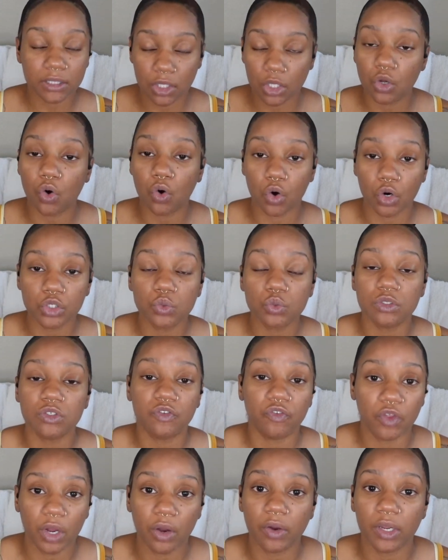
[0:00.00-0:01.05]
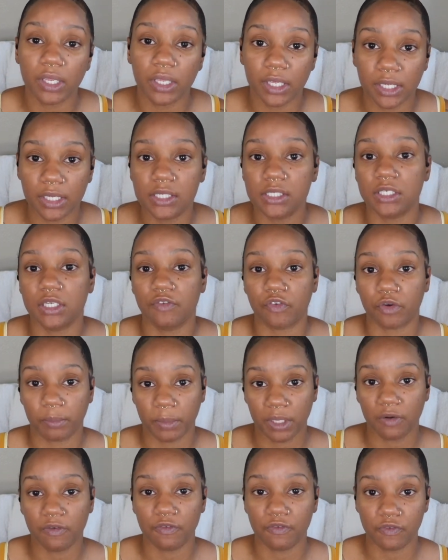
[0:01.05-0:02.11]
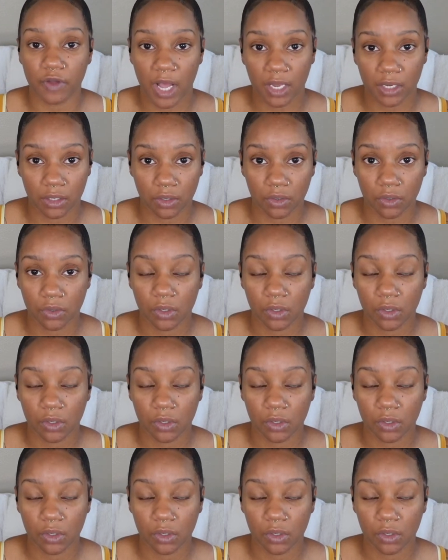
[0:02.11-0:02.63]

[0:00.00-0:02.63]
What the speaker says: course was very easy for me to follow.